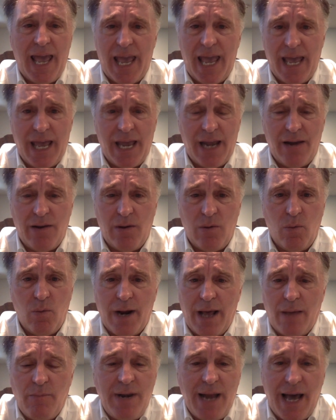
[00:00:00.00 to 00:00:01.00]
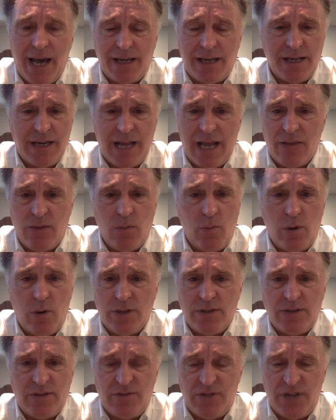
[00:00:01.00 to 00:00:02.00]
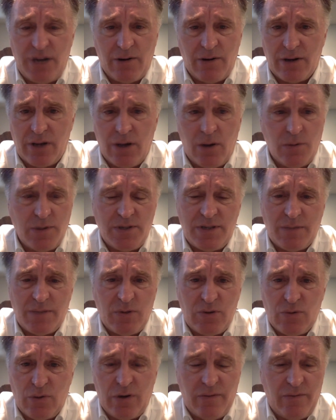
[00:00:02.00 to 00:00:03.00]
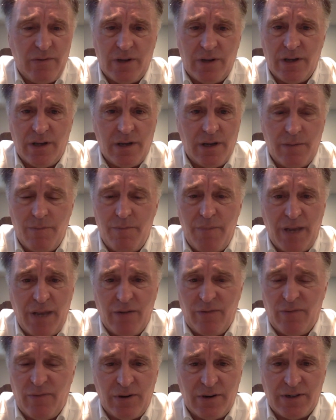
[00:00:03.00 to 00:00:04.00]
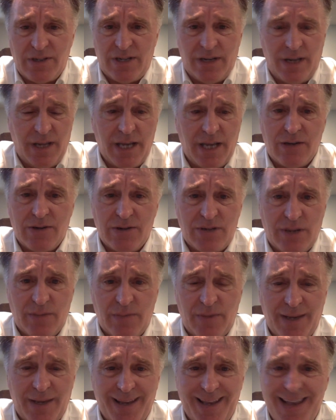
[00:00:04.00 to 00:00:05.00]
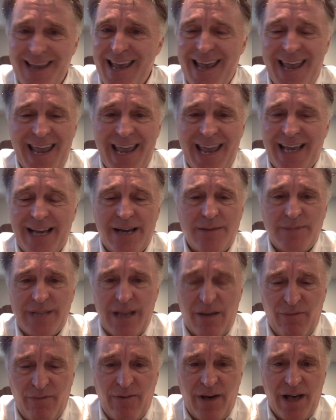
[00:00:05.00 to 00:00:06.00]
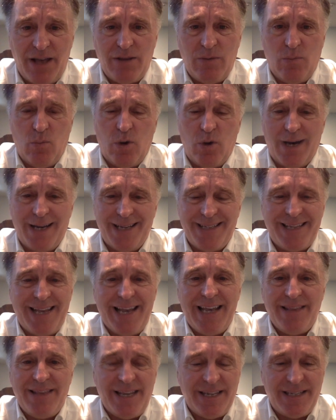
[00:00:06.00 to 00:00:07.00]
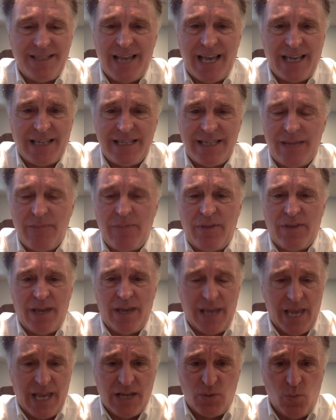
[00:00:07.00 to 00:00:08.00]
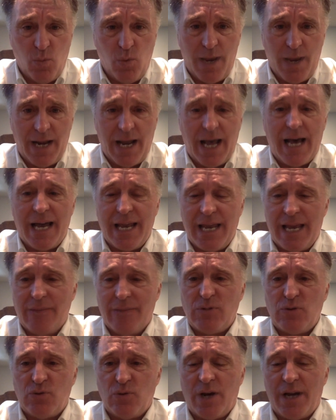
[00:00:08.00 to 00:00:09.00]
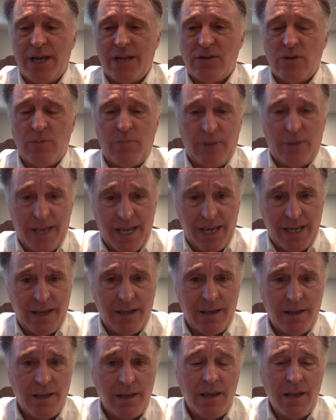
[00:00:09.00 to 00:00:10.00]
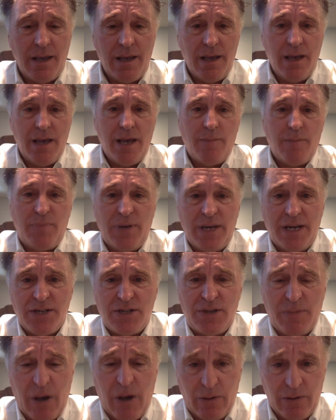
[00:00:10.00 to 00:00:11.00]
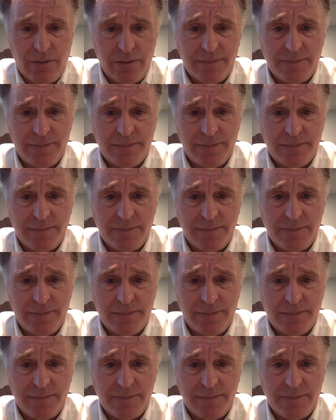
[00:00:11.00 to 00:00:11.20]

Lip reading: And when I'm knocking down the walls of Jericho with some sort of a Maynard Ferguson lick or something, it comes out volume-wise the exact same thing as when I am trying to play pianissimo.